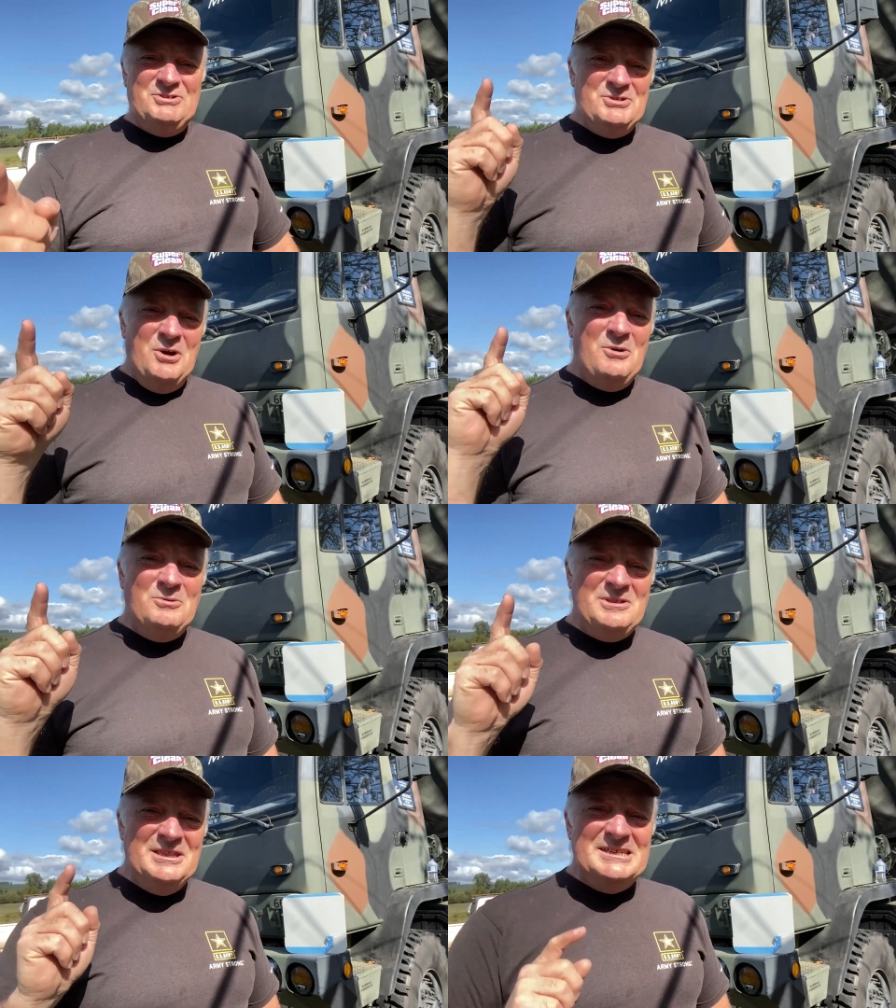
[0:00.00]

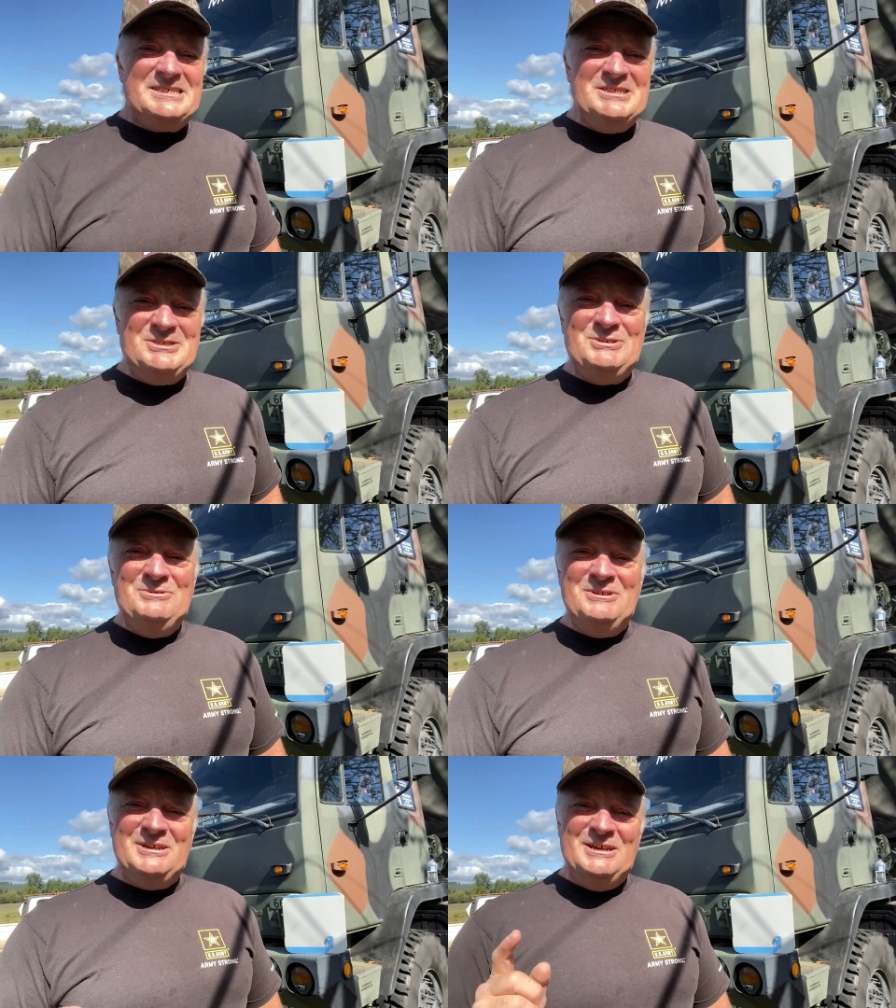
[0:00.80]
don't listen
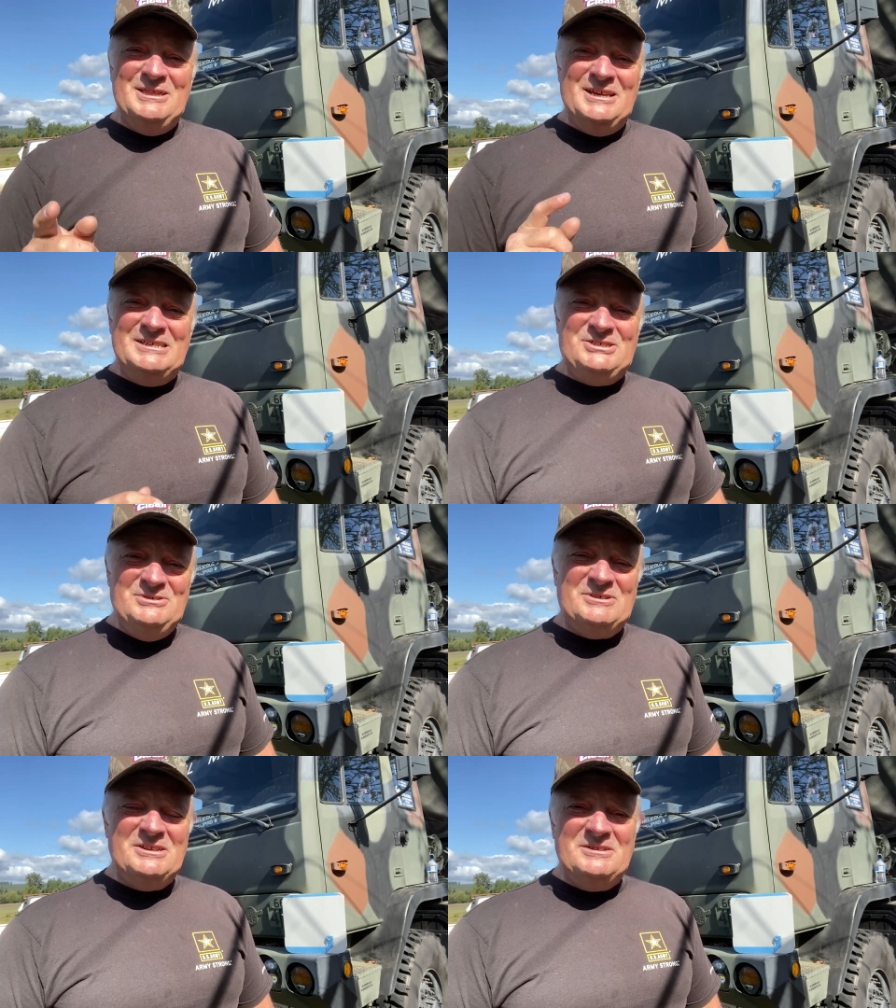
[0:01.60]
to it unless
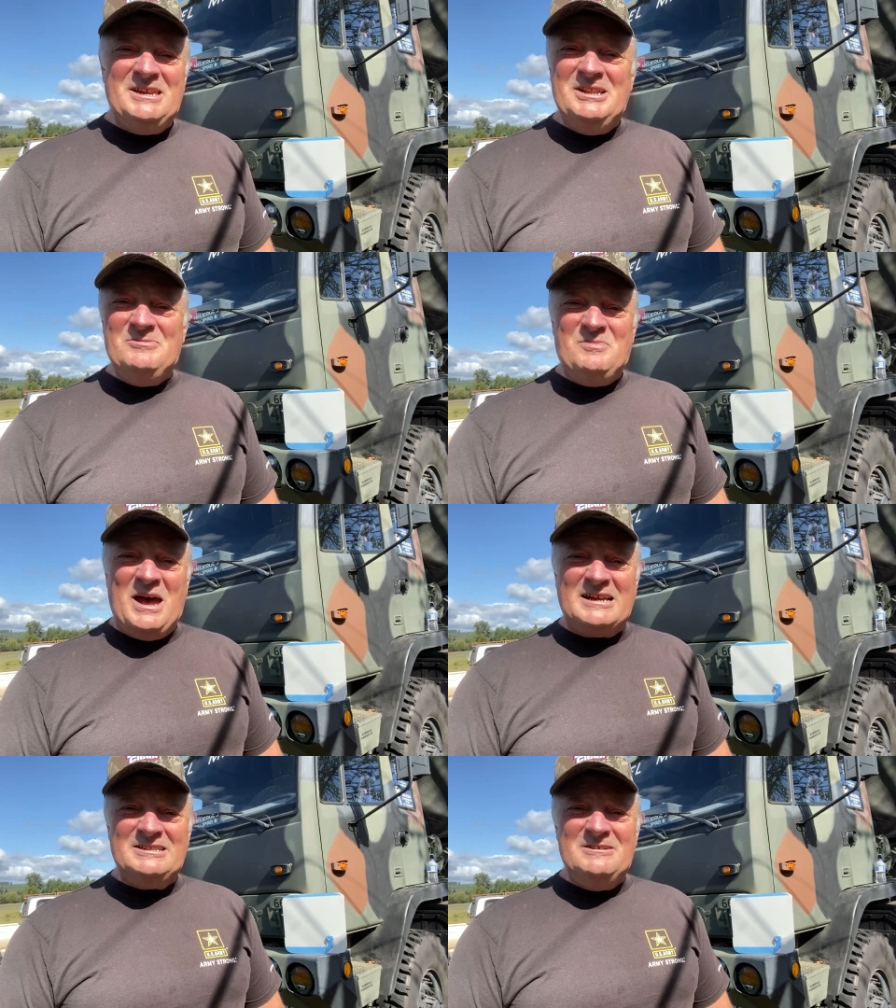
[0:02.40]
you can get it
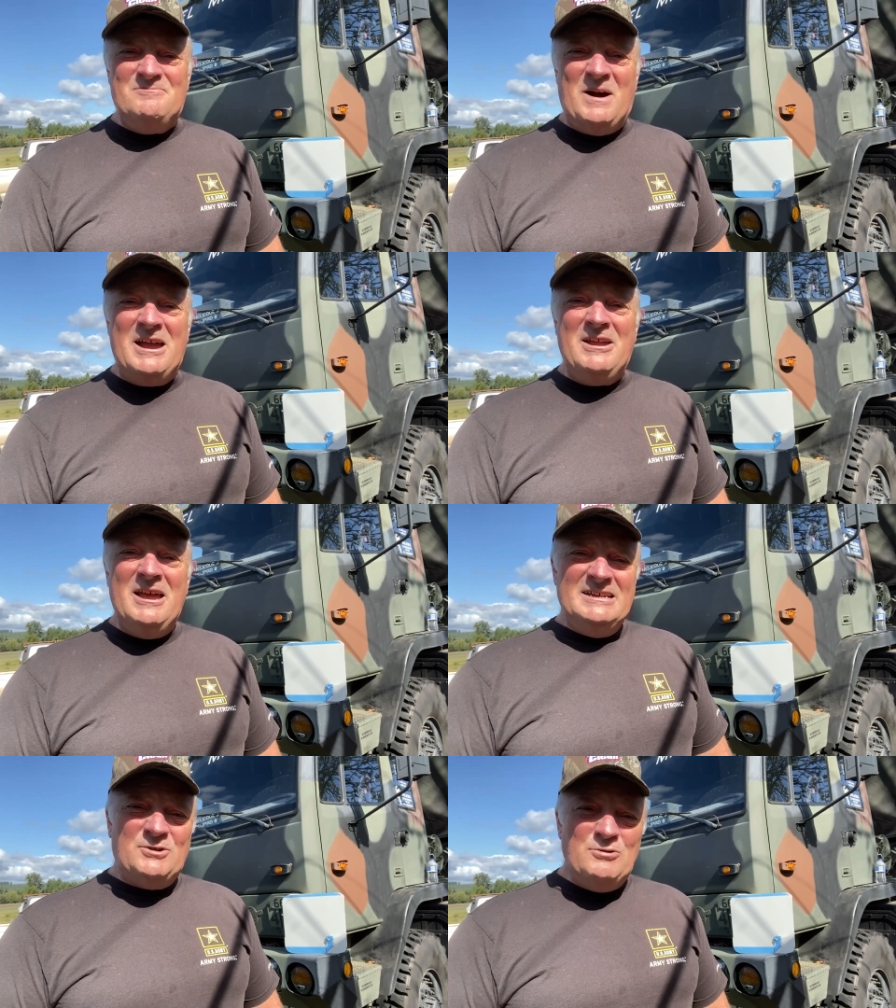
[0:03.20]
backed up by
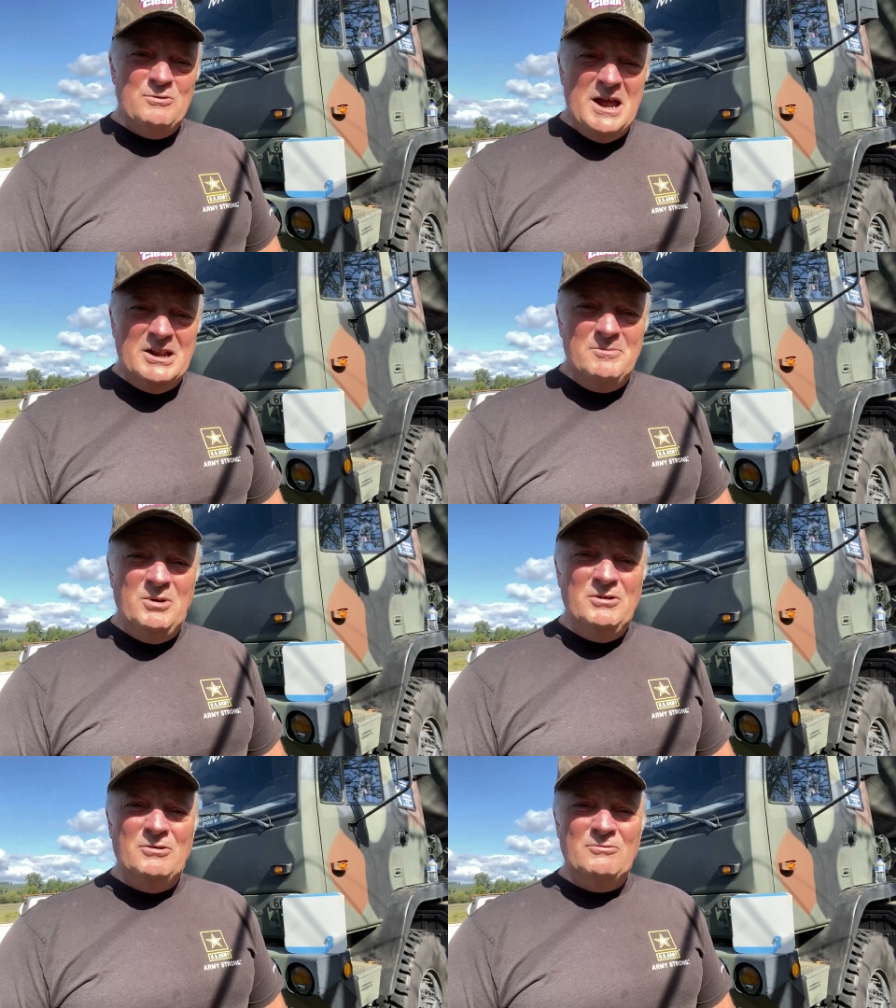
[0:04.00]

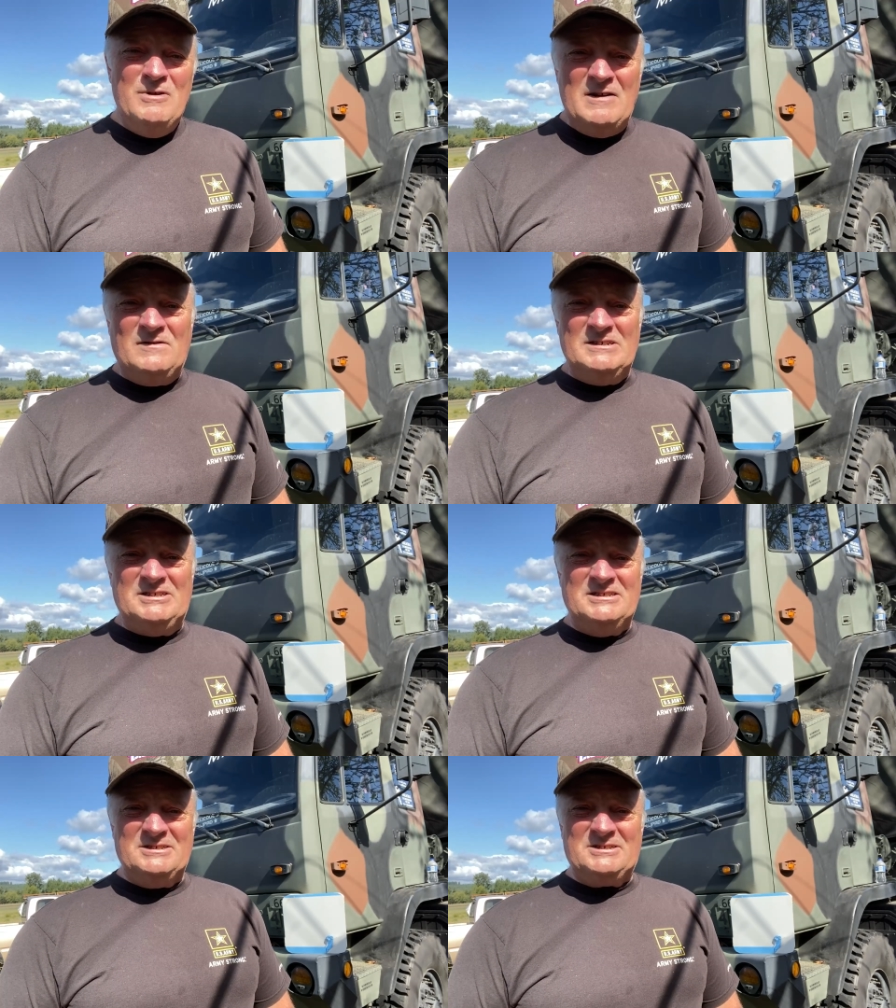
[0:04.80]
credible
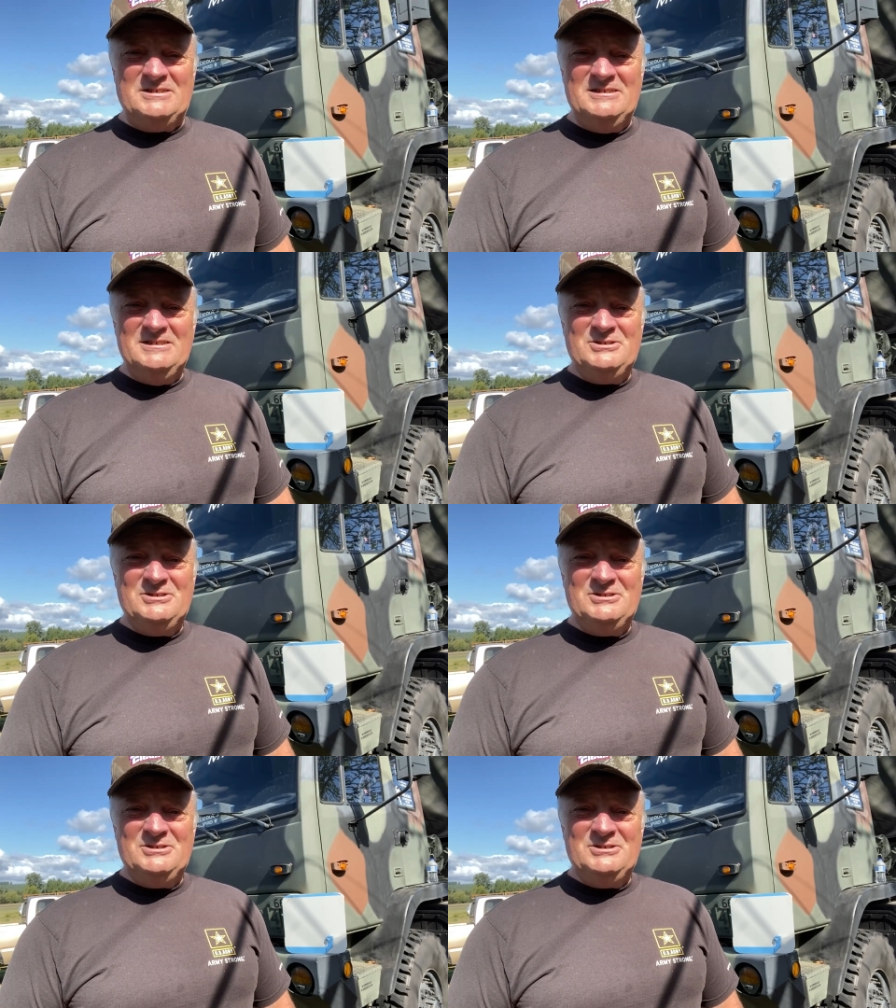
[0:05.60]
references.